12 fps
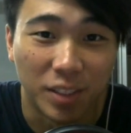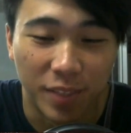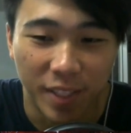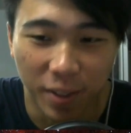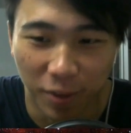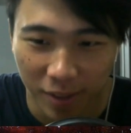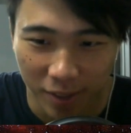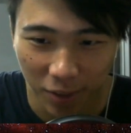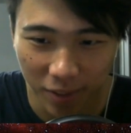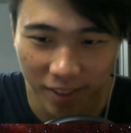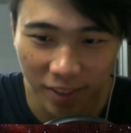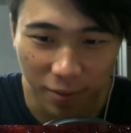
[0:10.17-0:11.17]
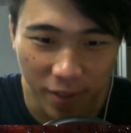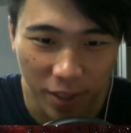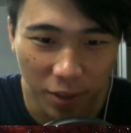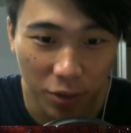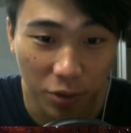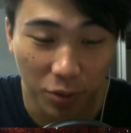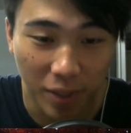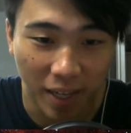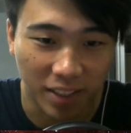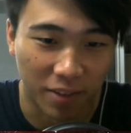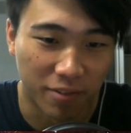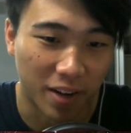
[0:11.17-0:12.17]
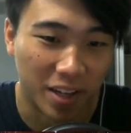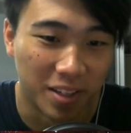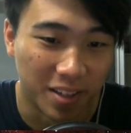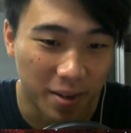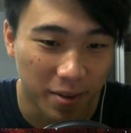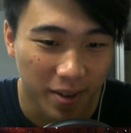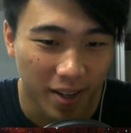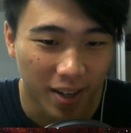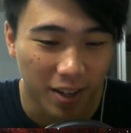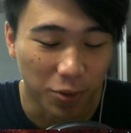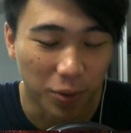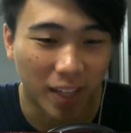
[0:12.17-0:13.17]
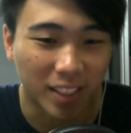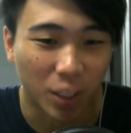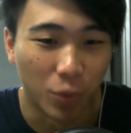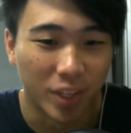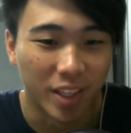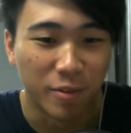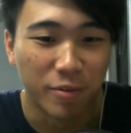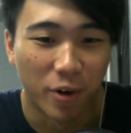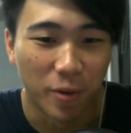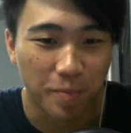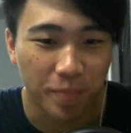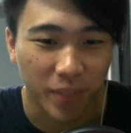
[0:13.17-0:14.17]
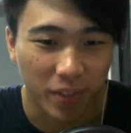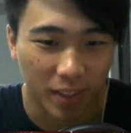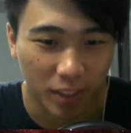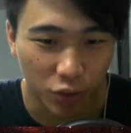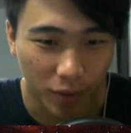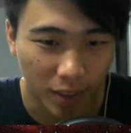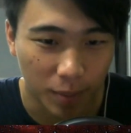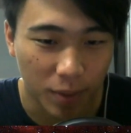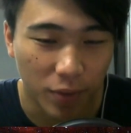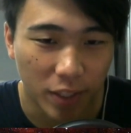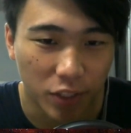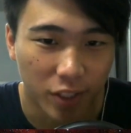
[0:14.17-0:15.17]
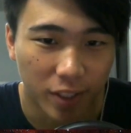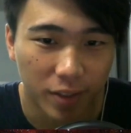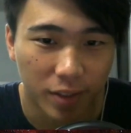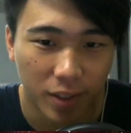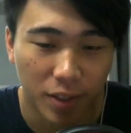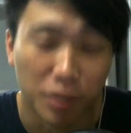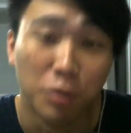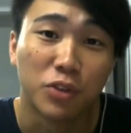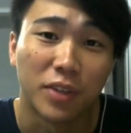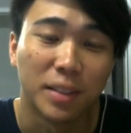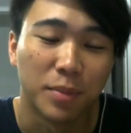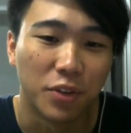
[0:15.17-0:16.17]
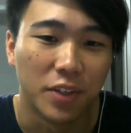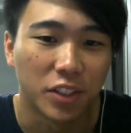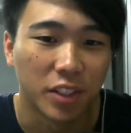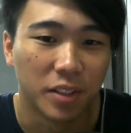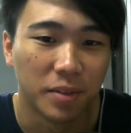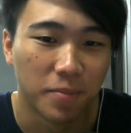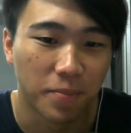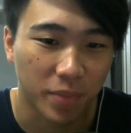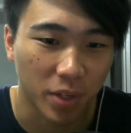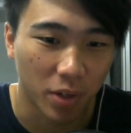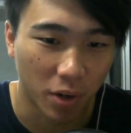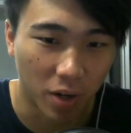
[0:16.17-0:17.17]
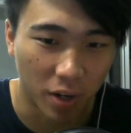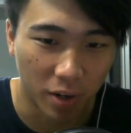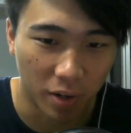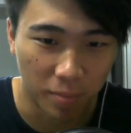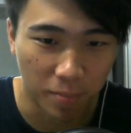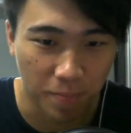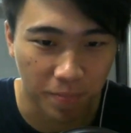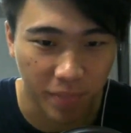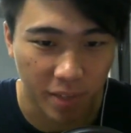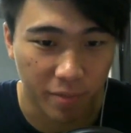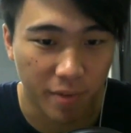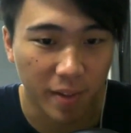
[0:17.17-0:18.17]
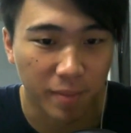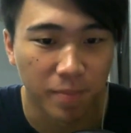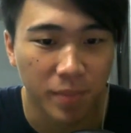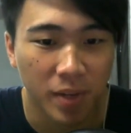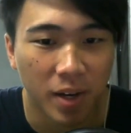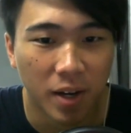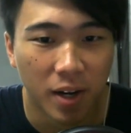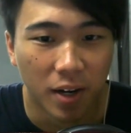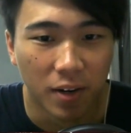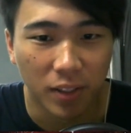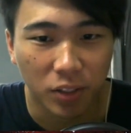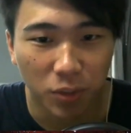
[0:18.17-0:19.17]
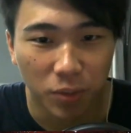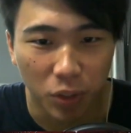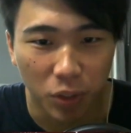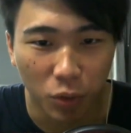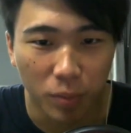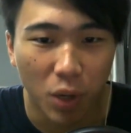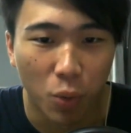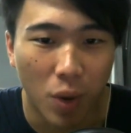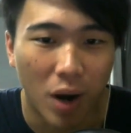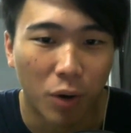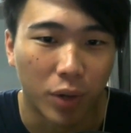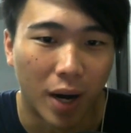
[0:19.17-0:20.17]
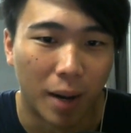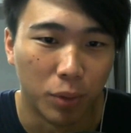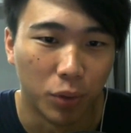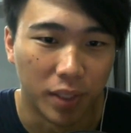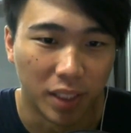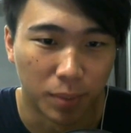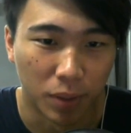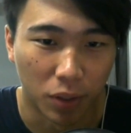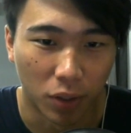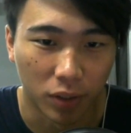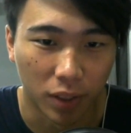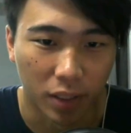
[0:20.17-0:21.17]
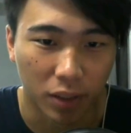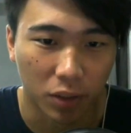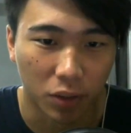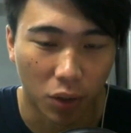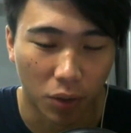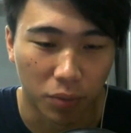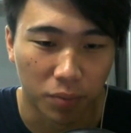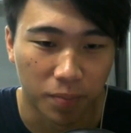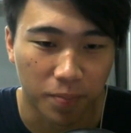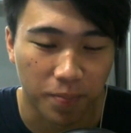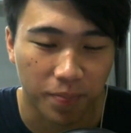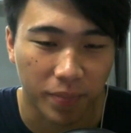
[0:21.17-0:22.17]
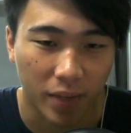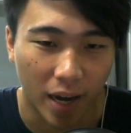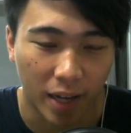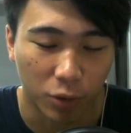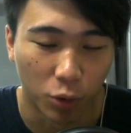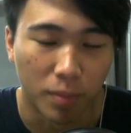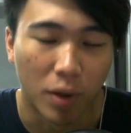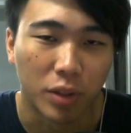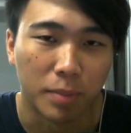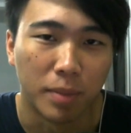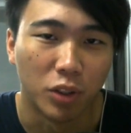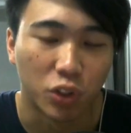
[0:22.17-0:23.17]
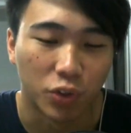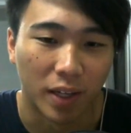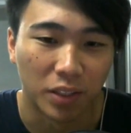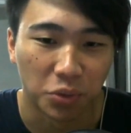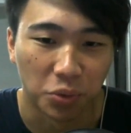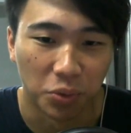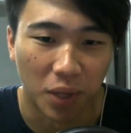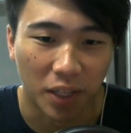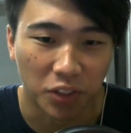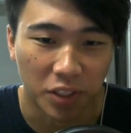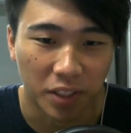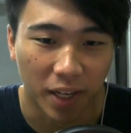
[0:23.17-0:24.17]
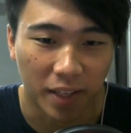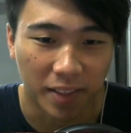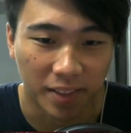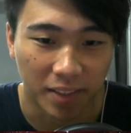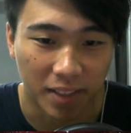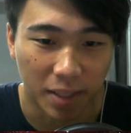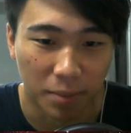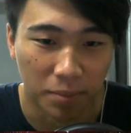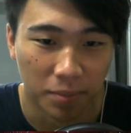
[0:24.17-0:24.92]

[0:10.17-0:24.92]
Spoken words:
video. So this is the video you guys are waiting for, right? The transmigration, the new transmigration event. Right, so it took me a while to upload this because I took multiple tries to actually get this team